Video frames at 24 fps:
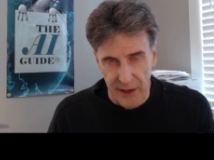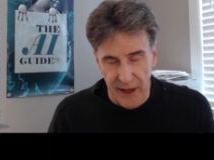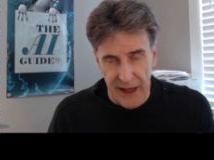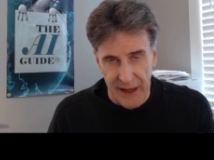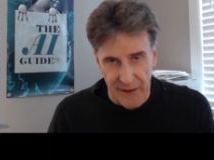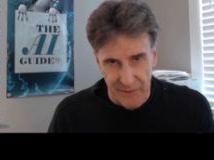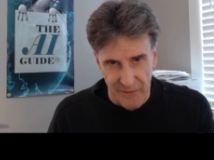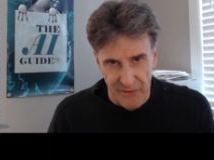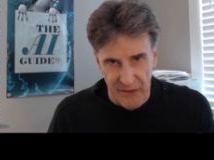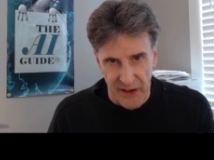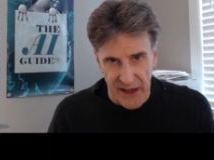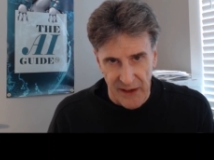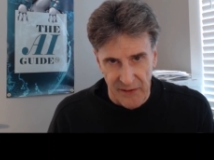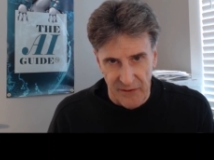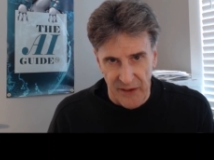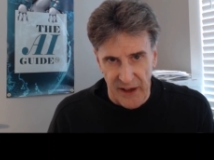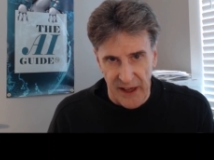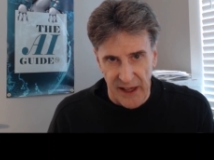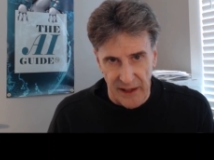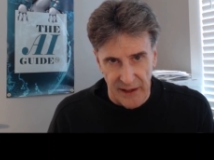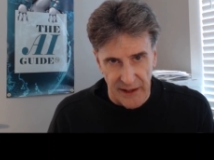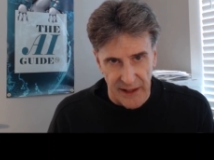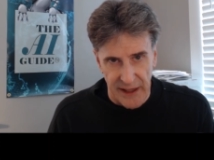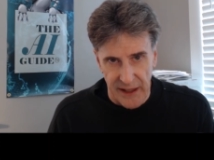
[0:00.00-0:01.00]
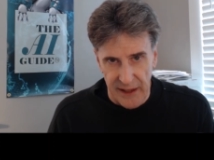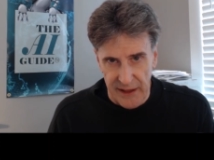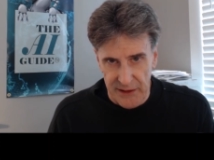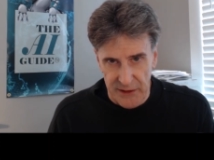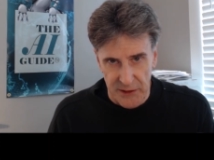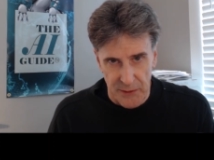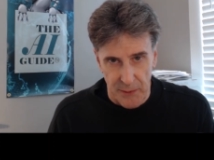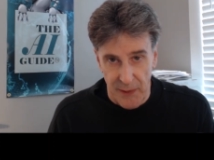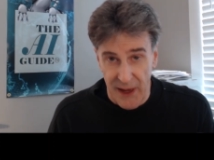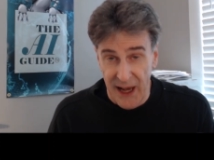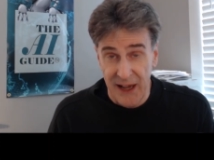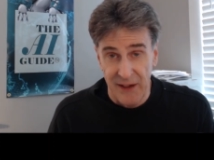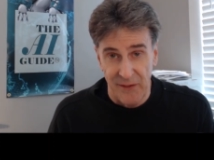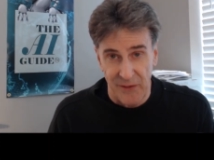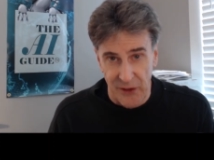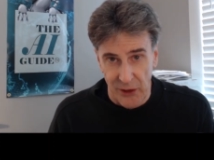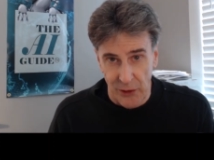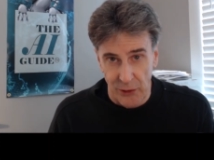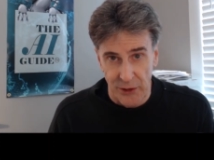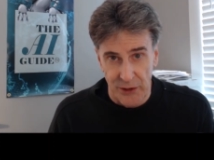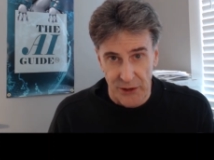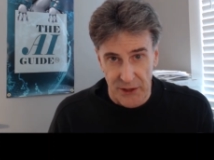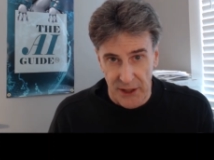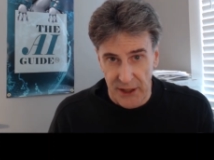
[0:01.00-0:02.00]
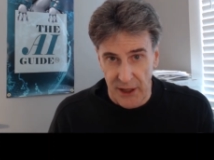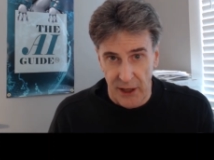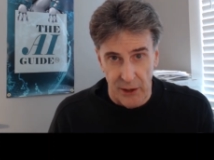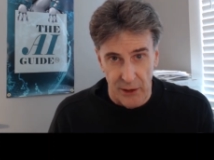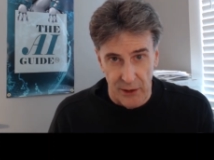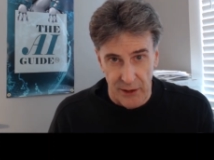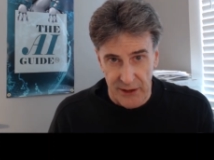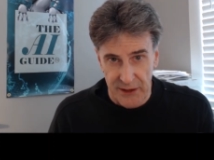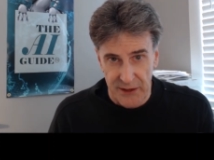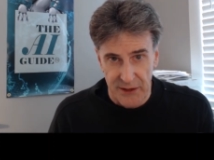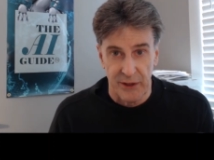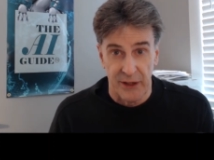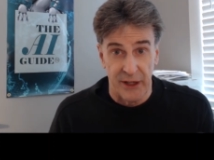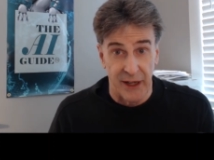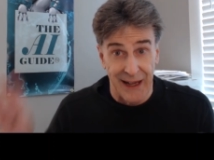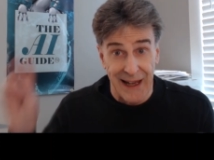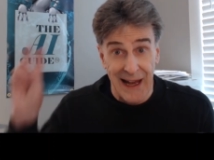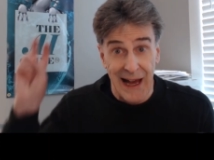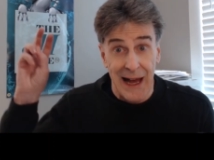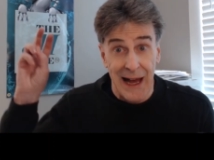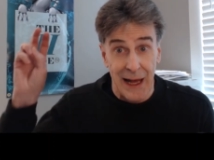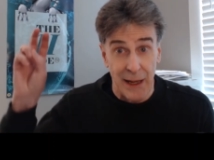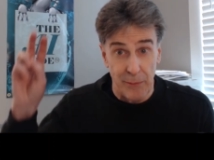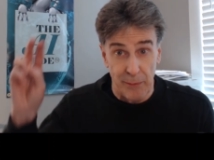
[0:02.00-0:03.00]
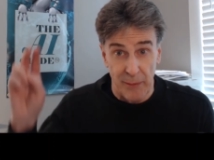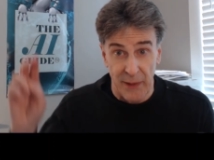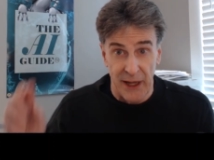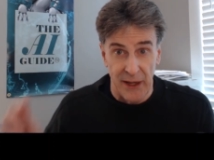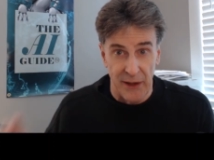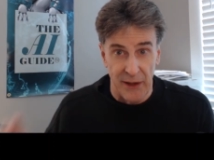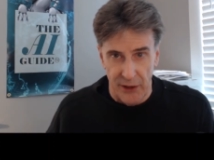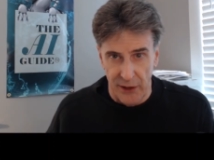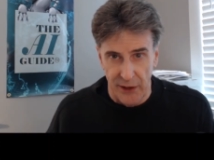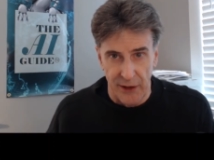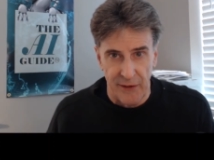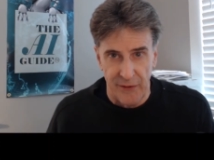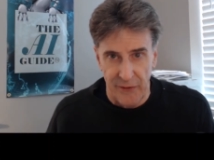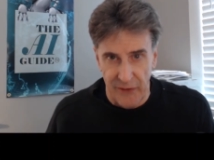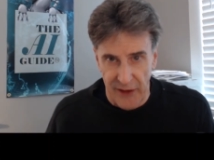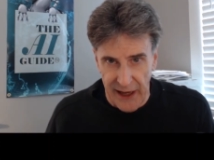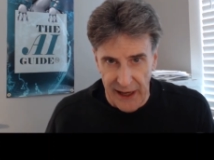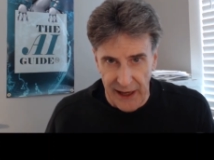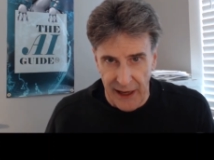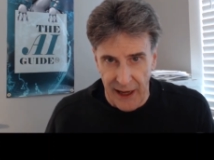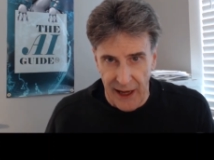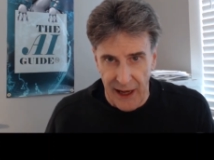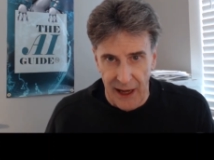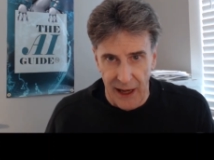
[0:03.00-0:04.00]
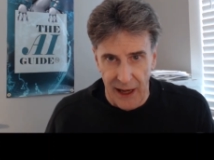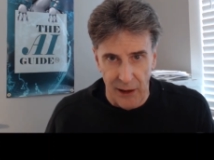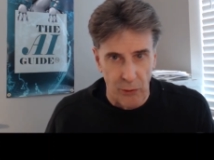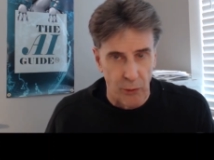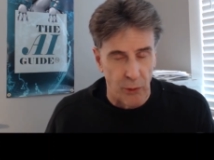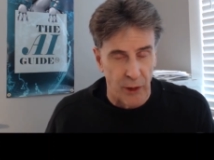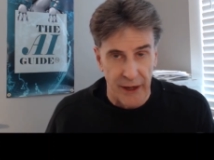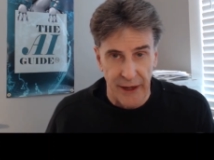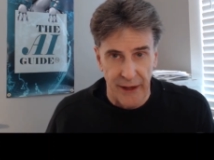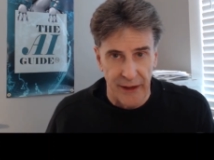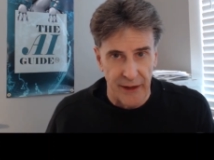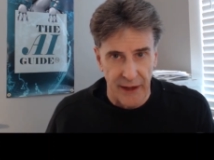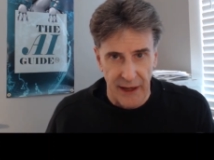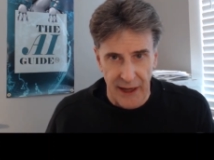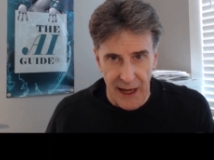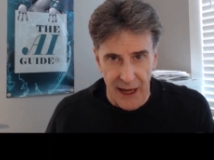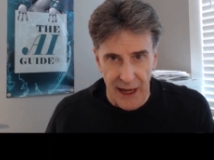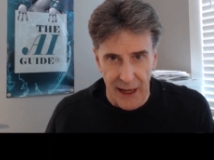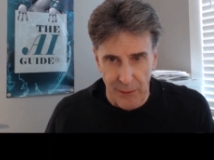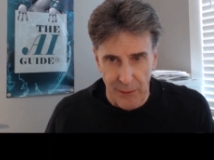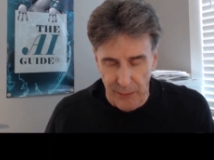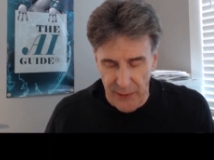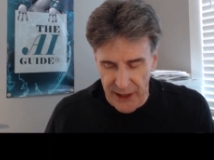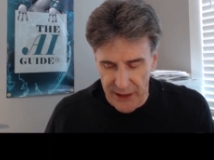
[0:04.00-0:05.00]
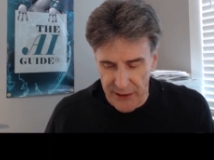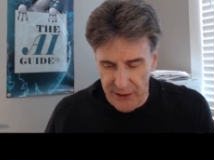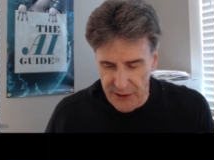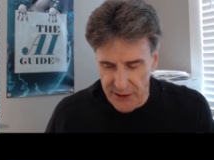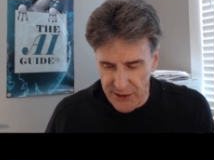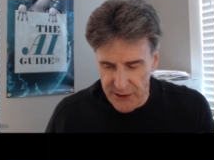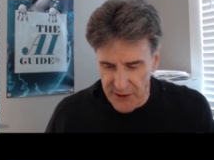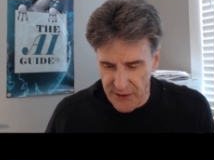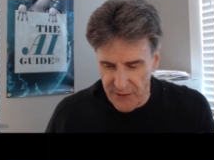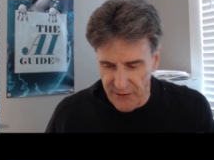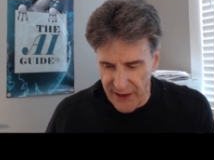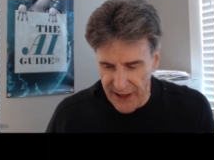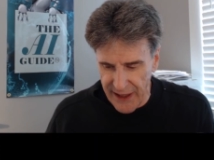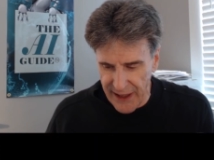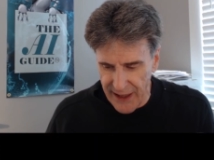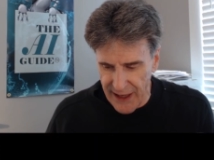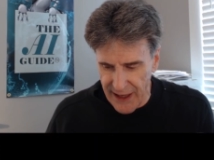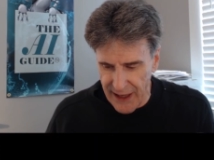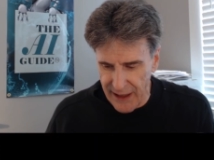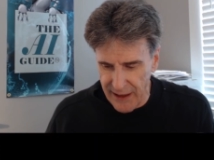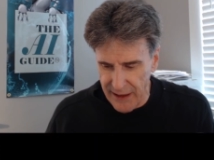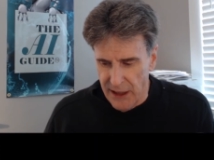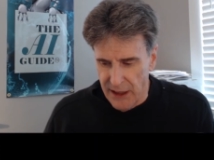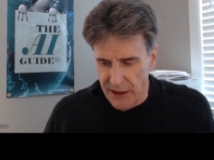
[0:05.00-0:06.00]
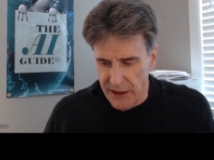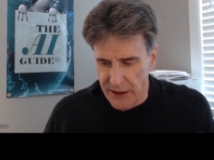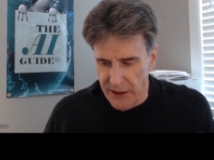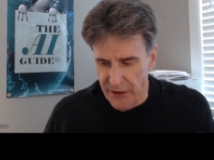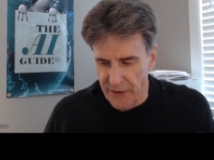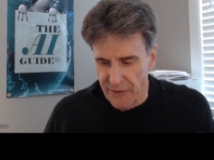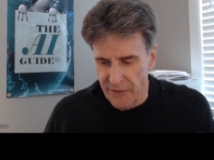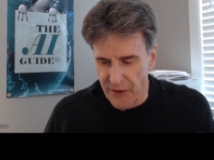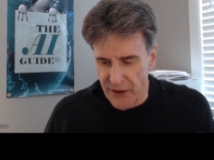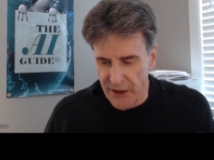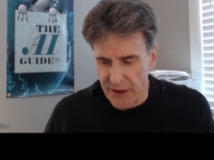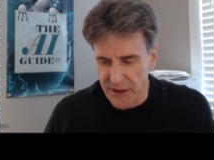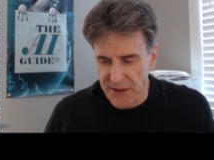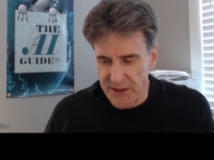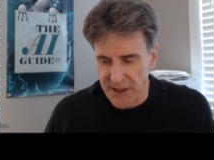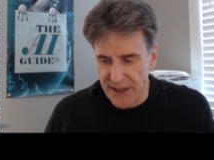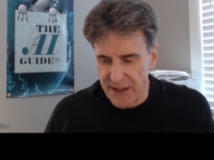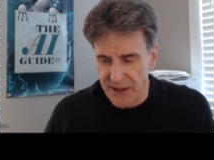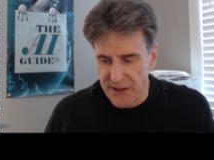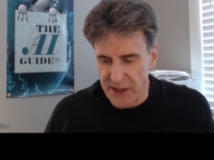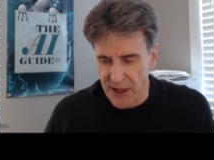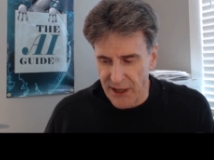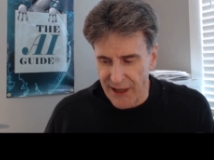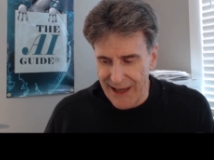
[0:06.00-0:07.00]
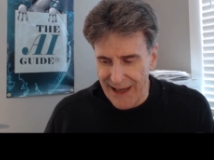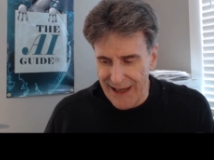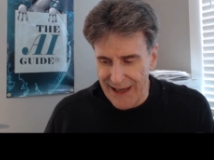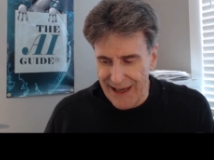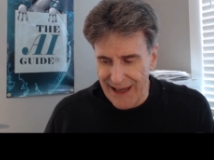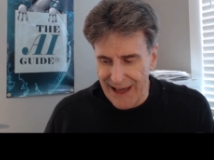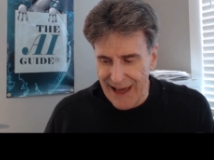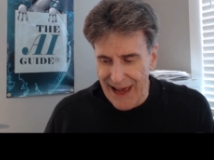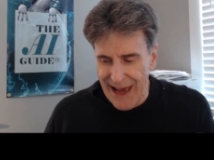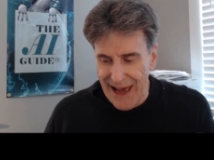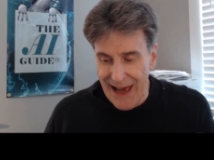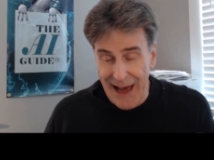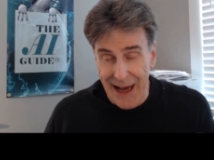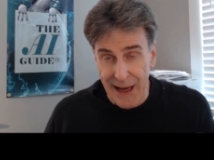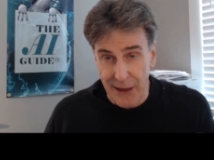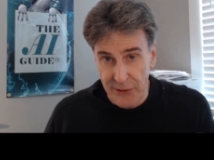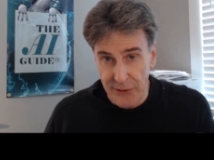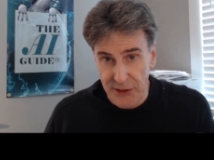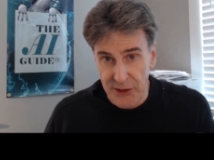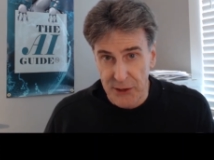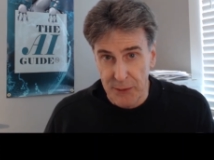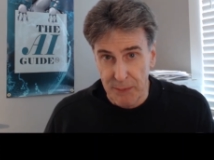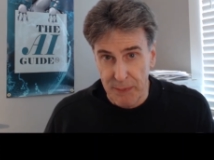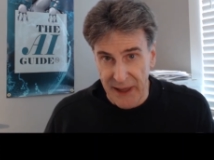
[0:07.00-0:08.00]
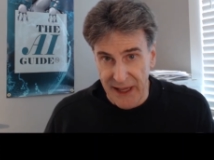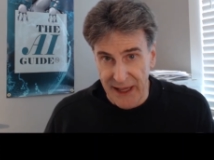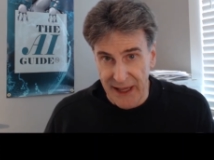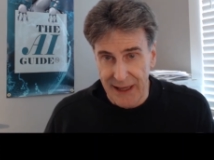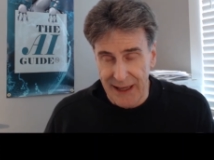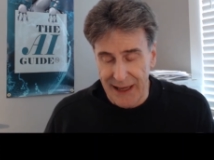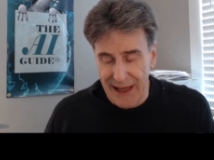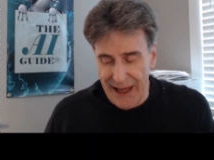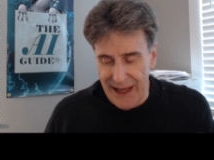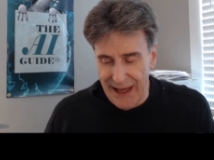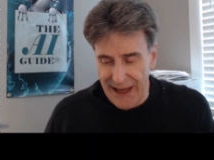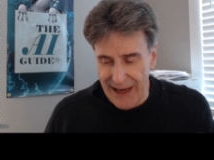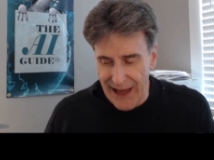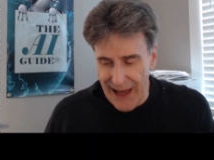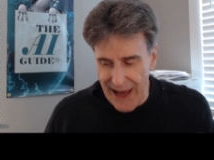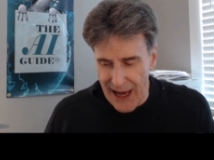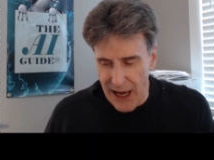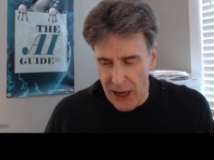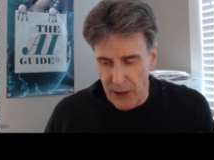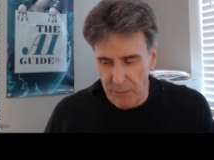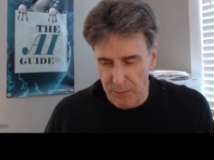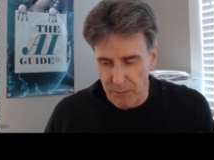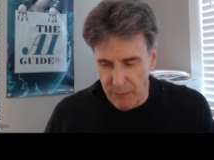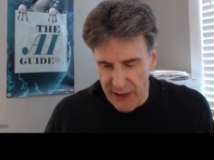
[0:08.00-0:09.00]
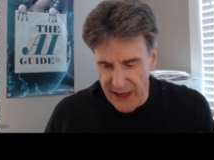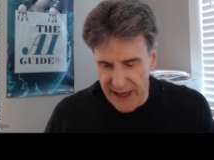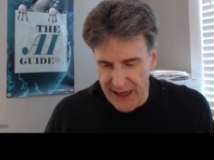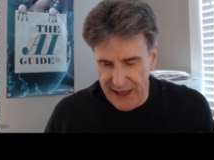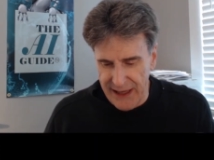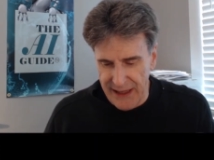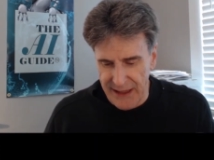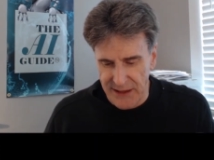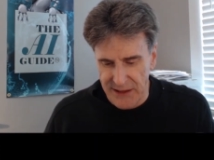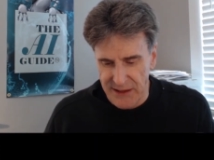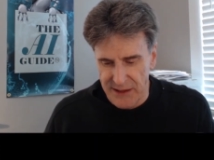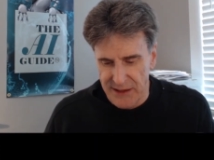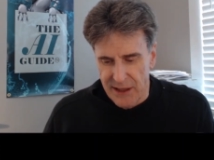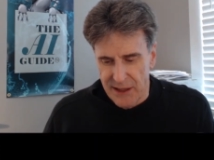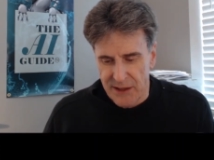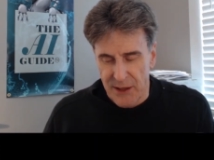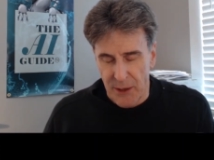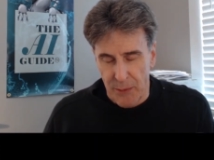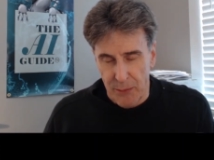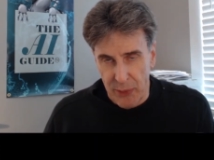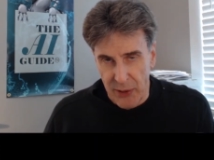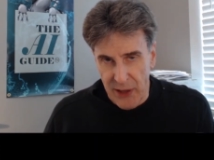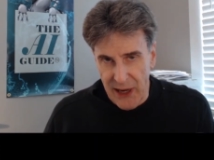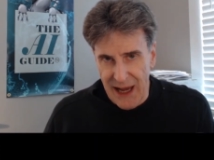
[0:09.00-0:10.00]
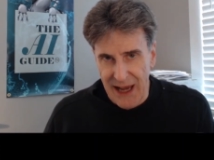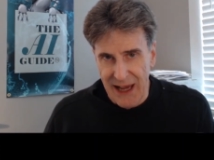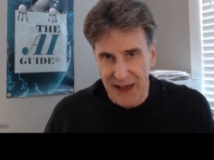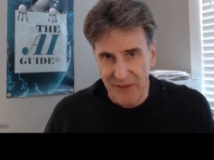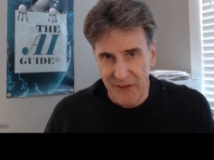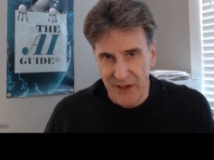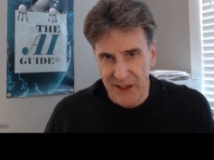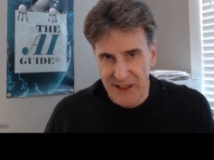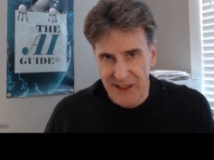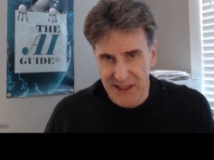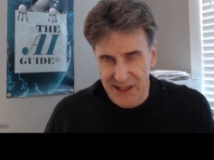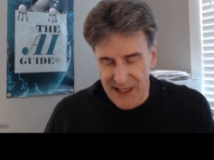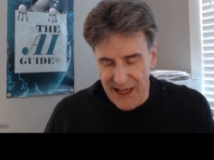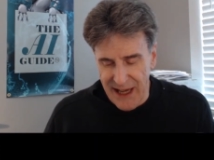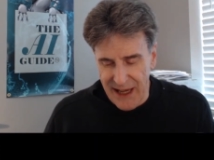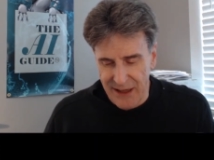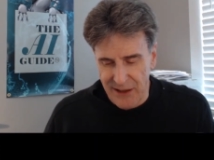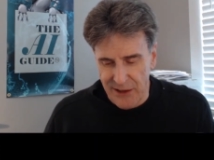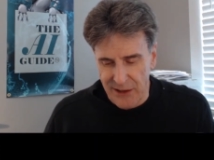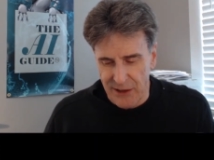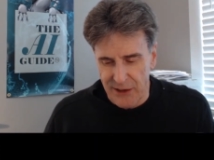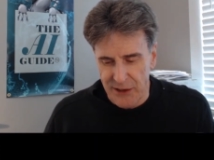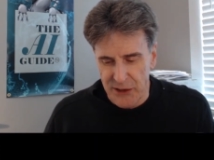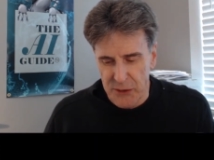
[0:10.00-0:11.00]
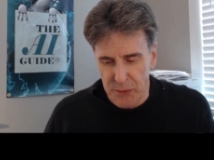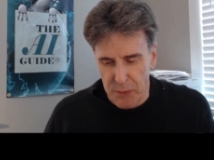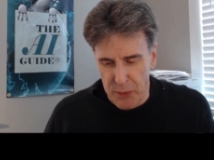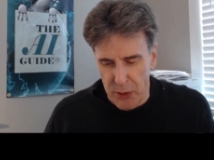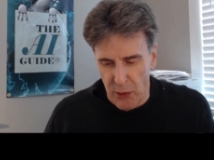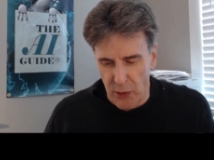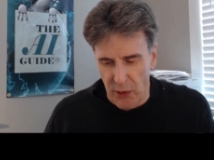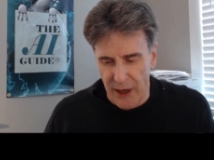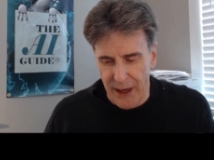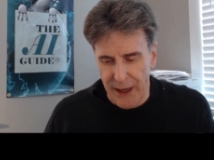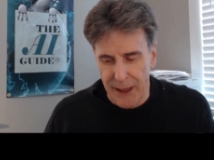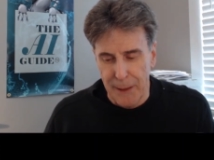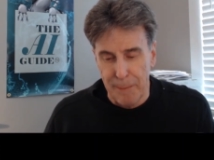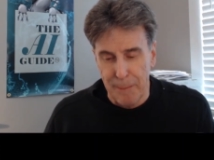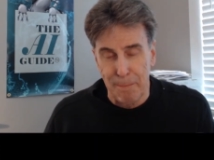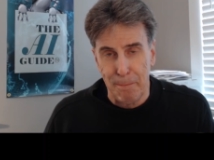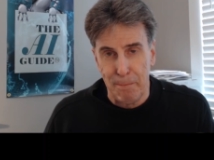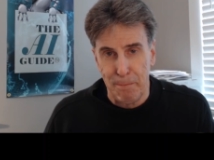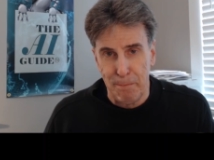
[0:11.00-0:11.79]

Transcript: and Fei Fei Li, as my viewers know, is the godmother of AI, one of the godmothers of AI. Universities are getting outspent and outpaced. The private sector is pouring